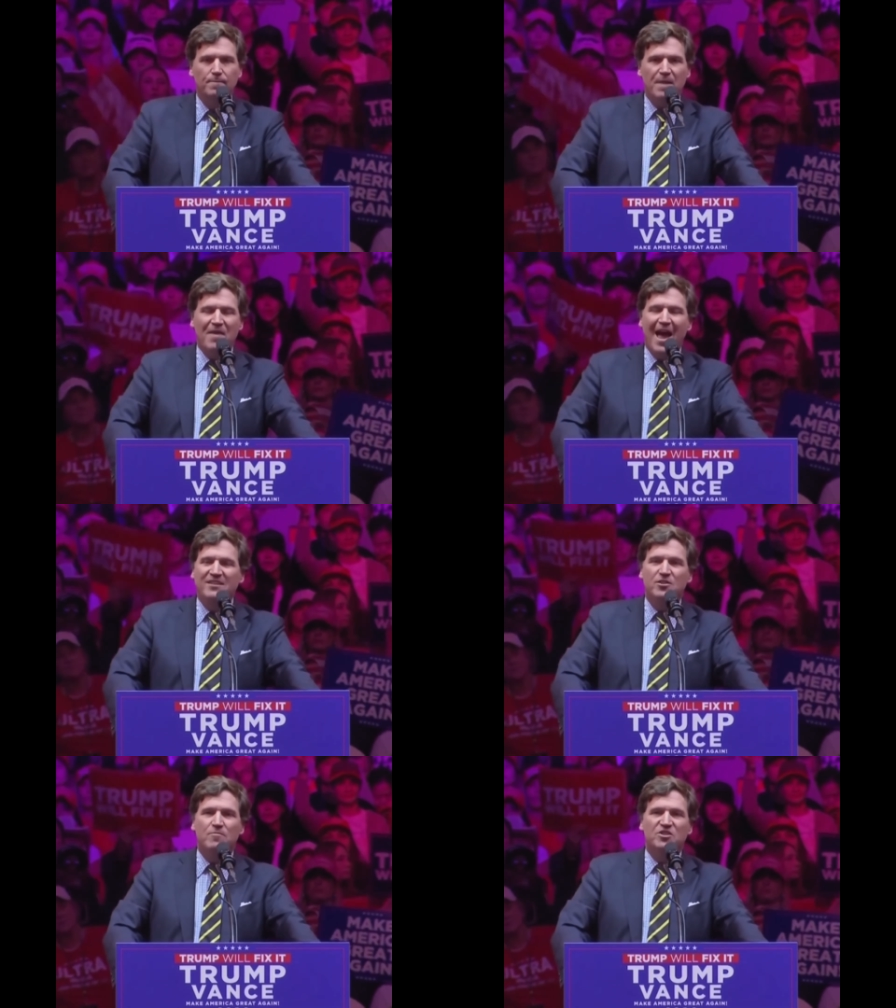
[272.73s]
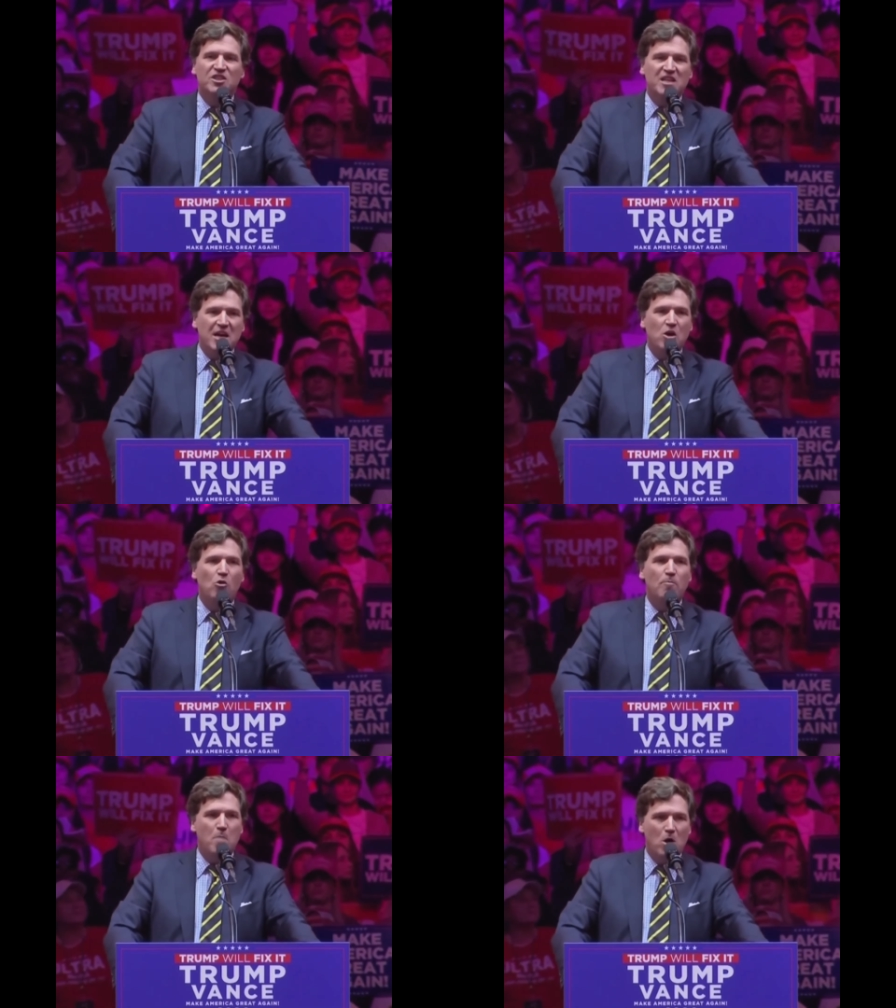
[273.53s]
And that's the
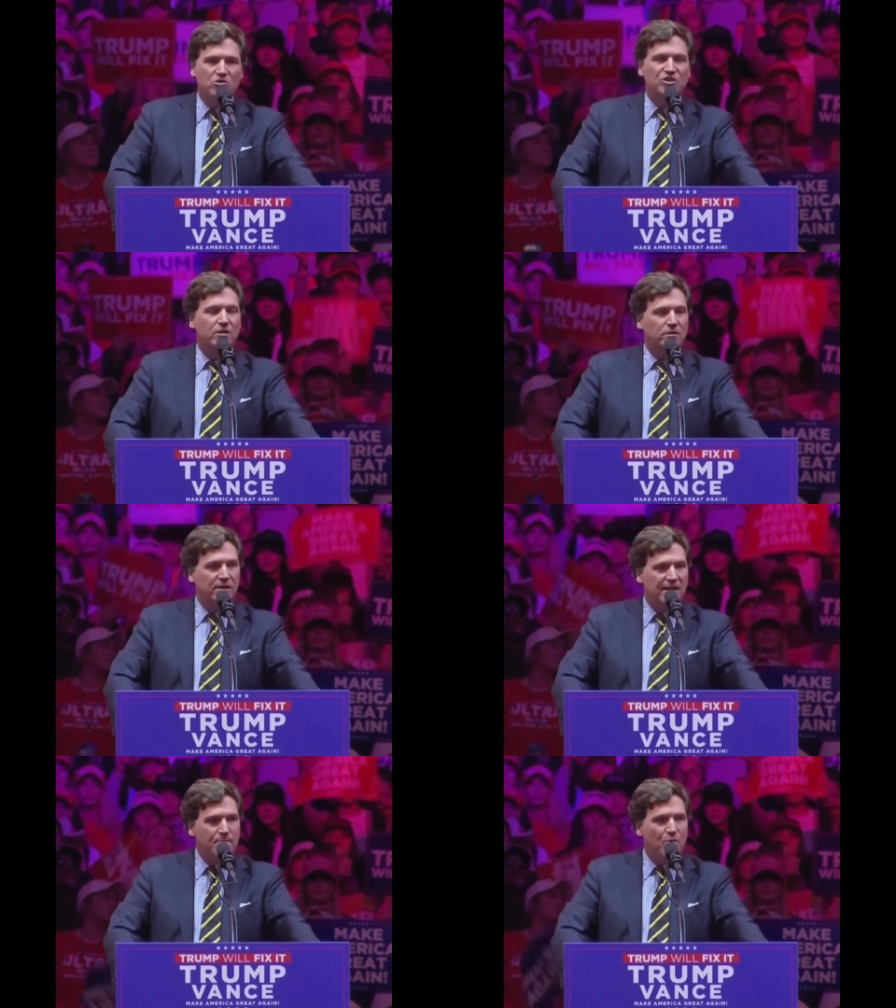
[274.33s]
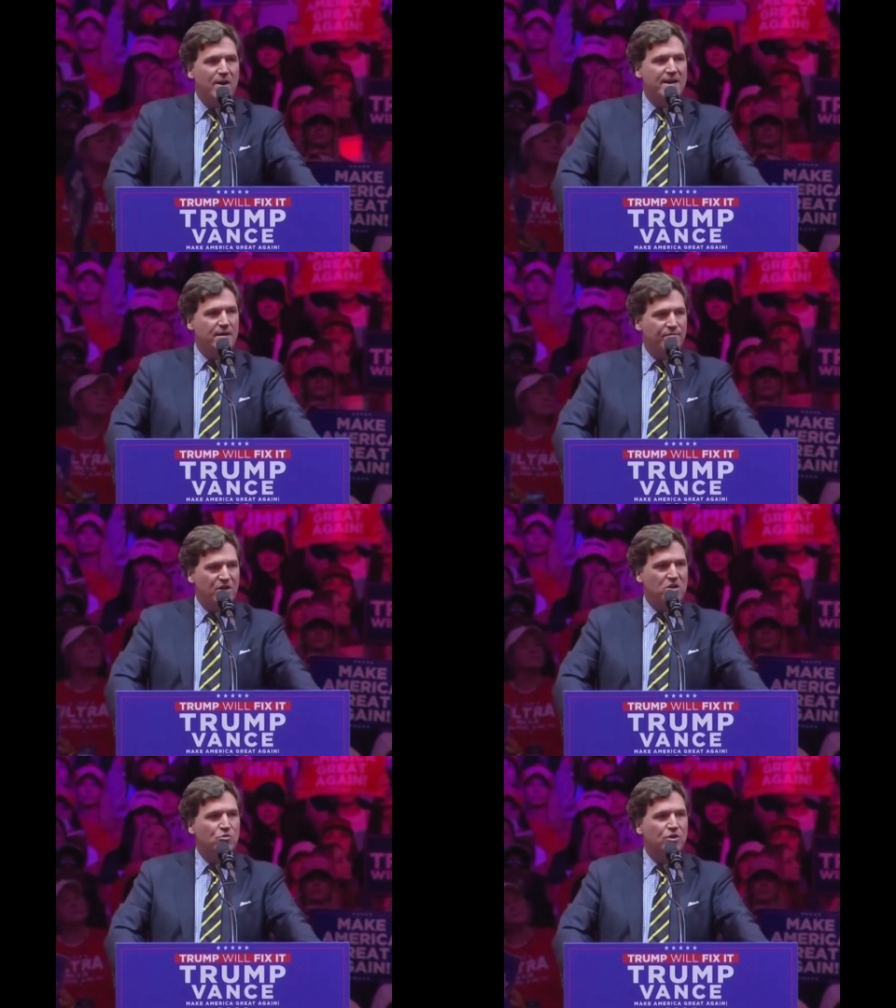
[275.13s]
single most liberating
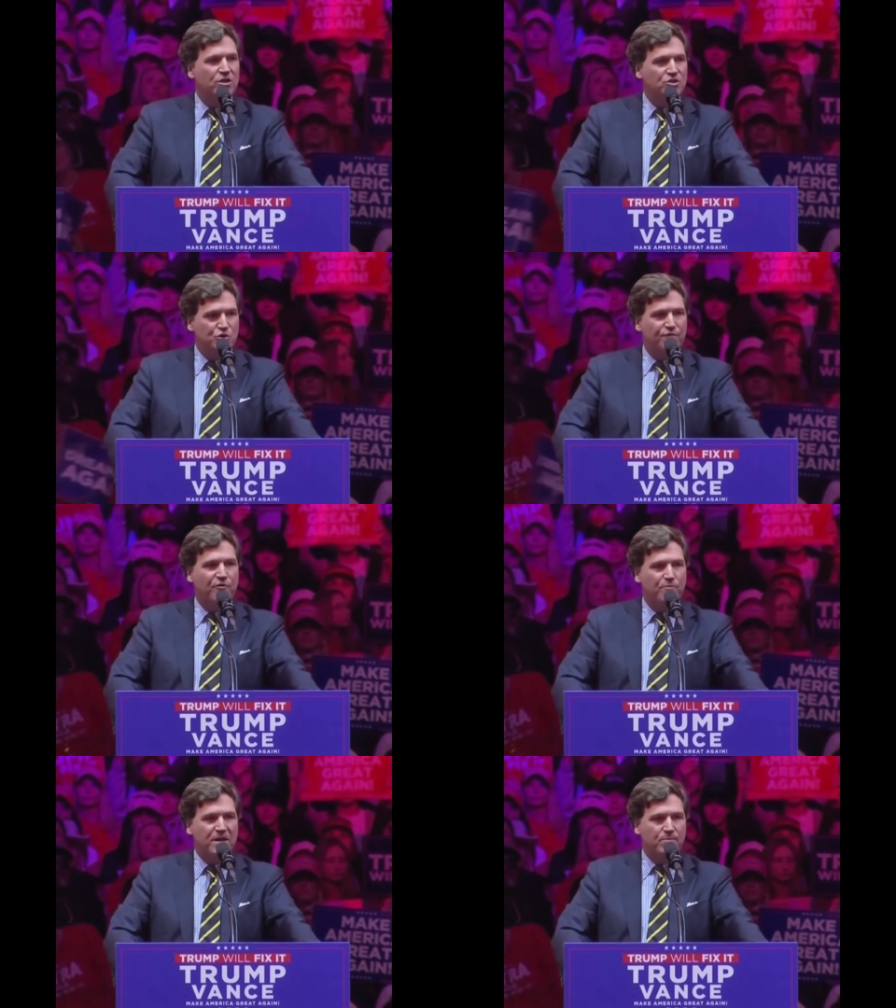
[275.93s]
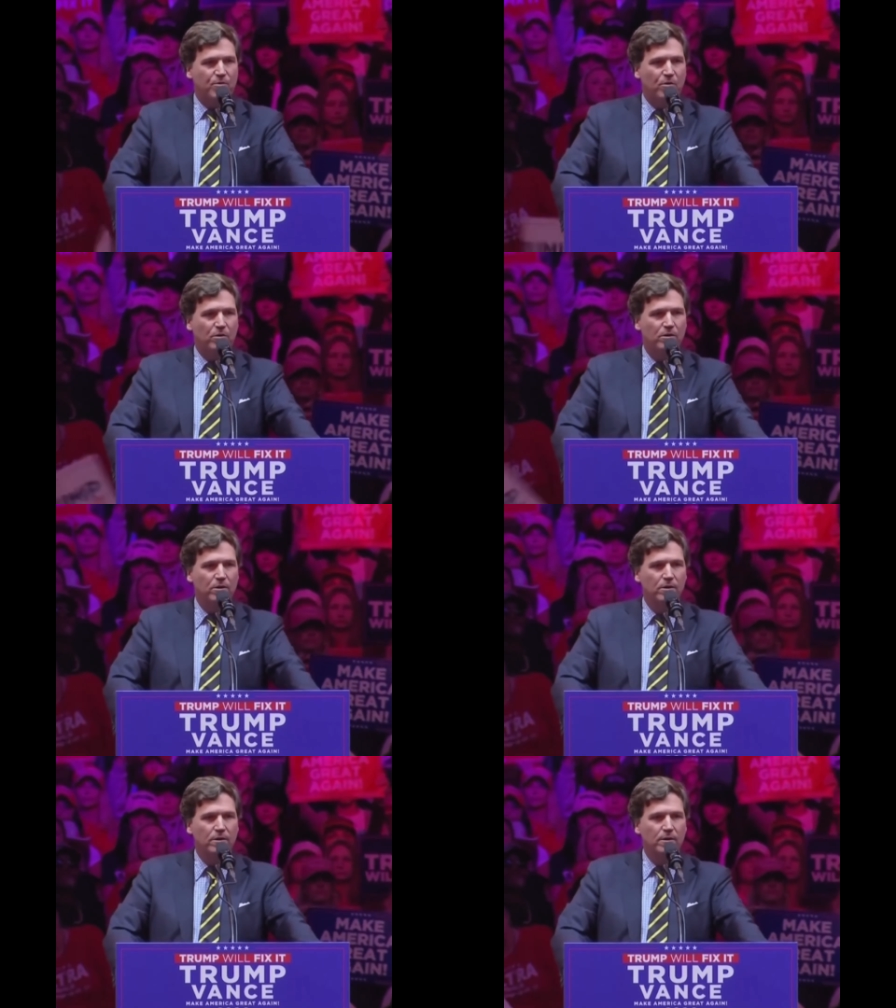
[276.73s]
thing you can do for people.
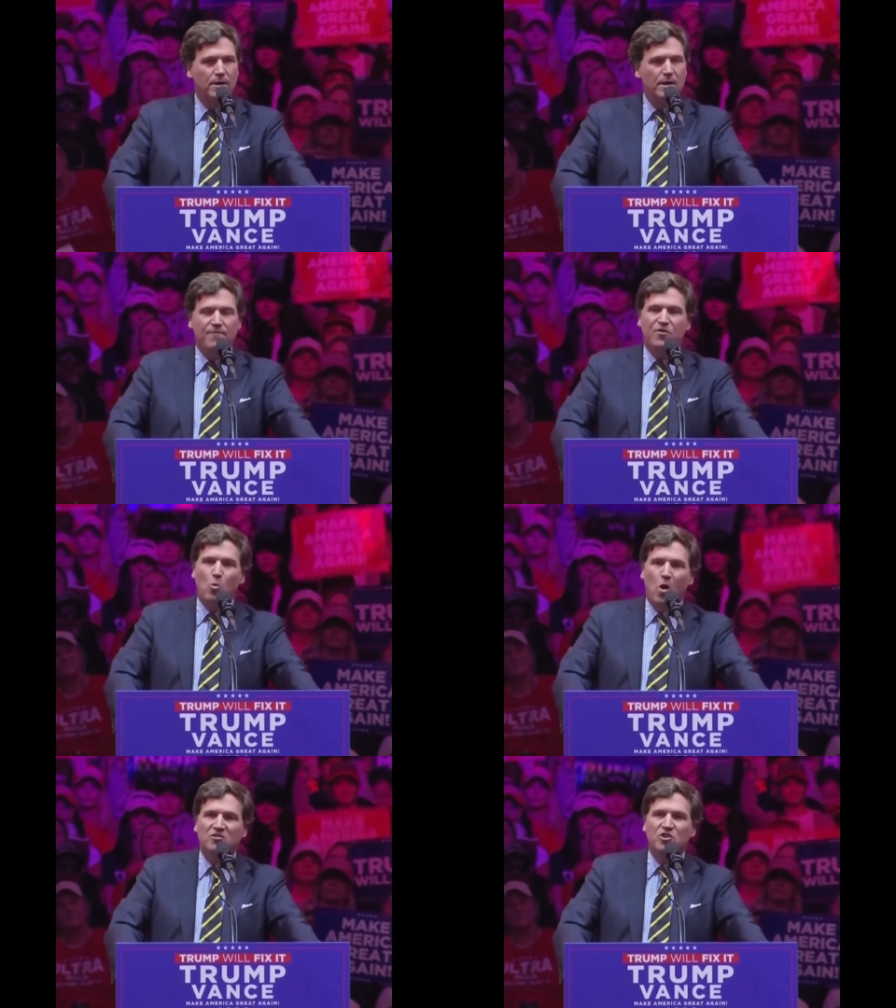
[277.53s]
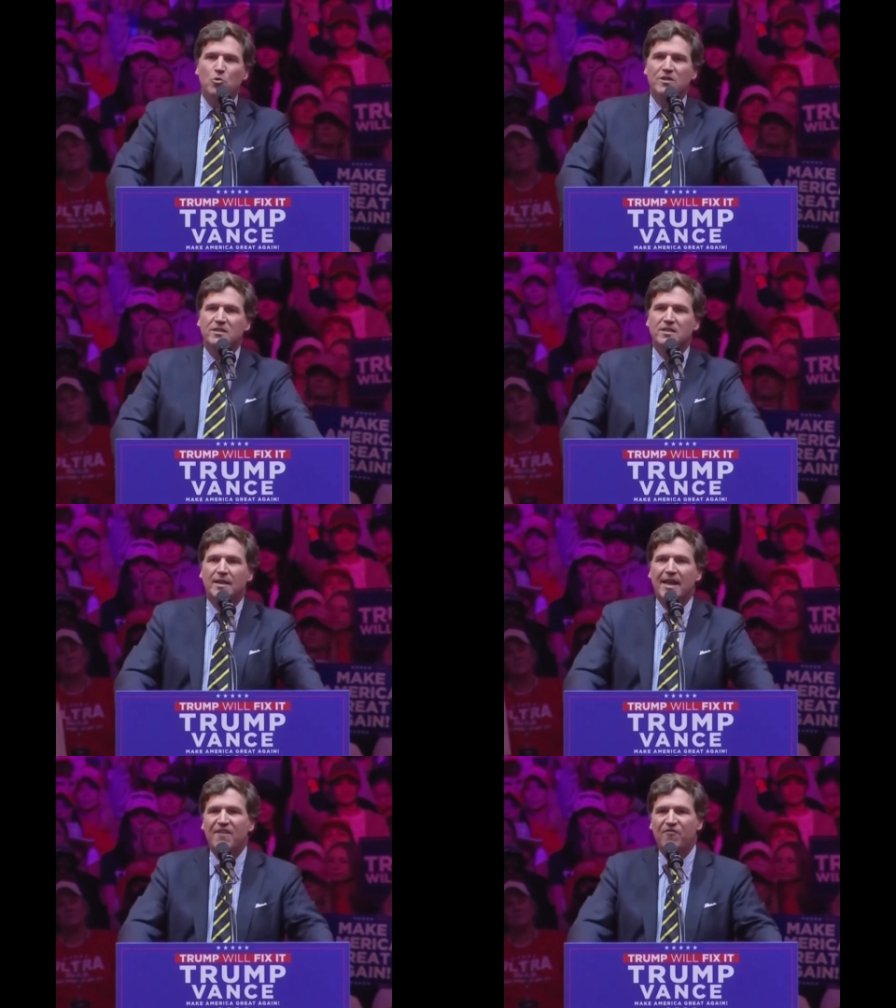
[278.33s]
If you want to
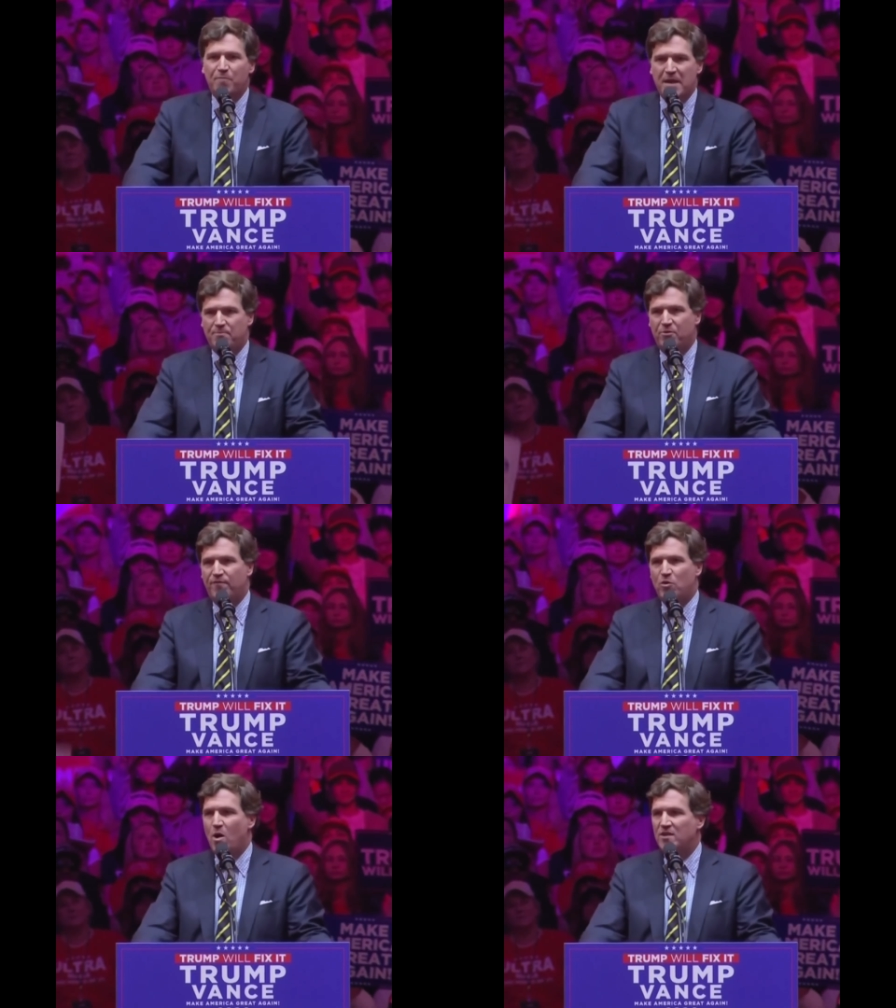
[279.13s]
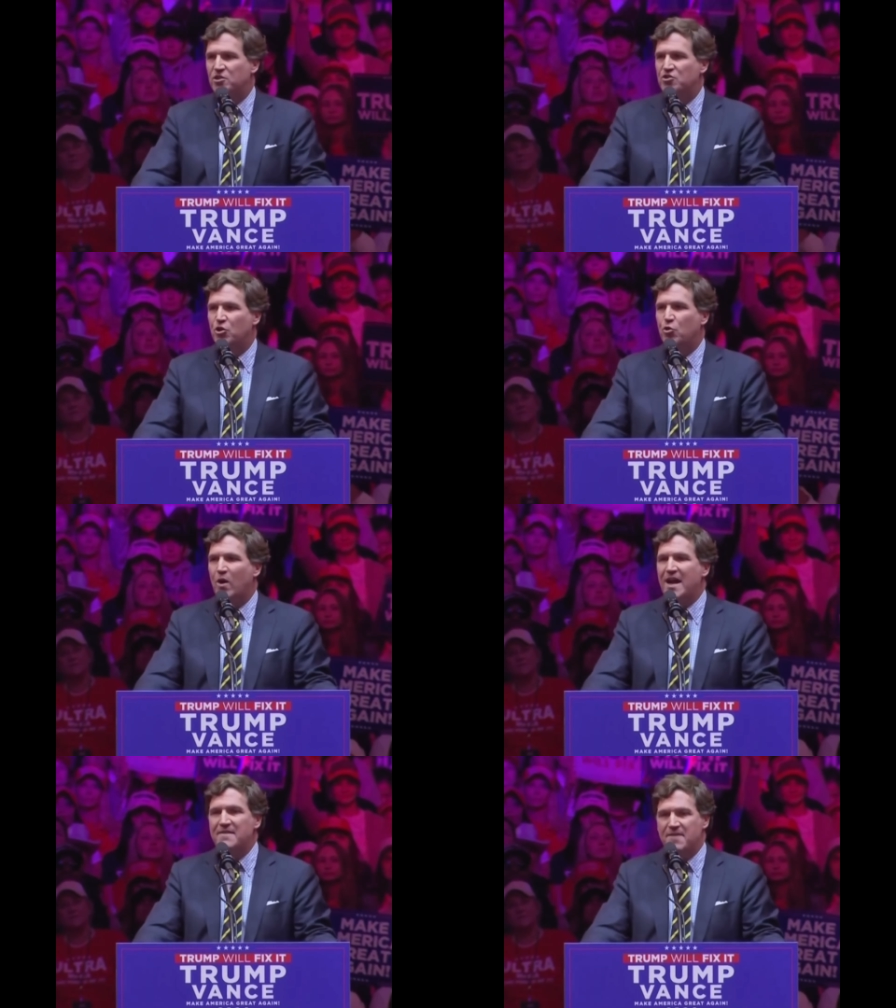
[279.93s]
enslave people, if you want to
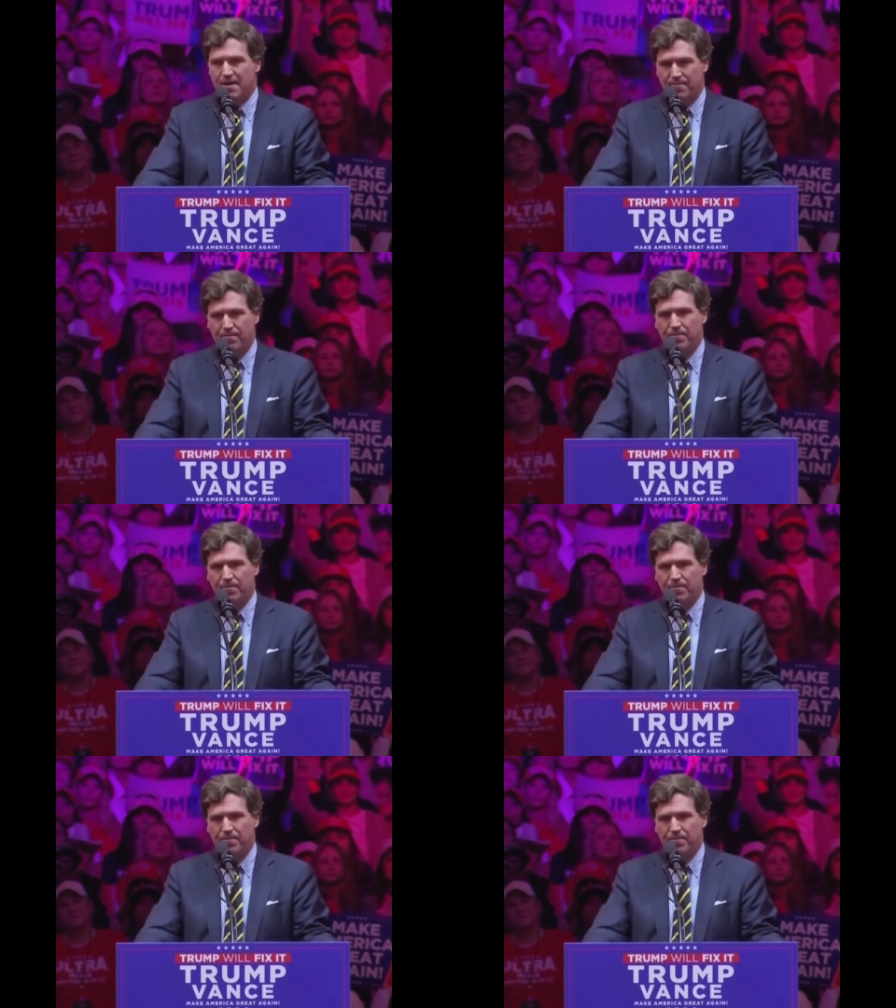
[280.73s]
degrade them,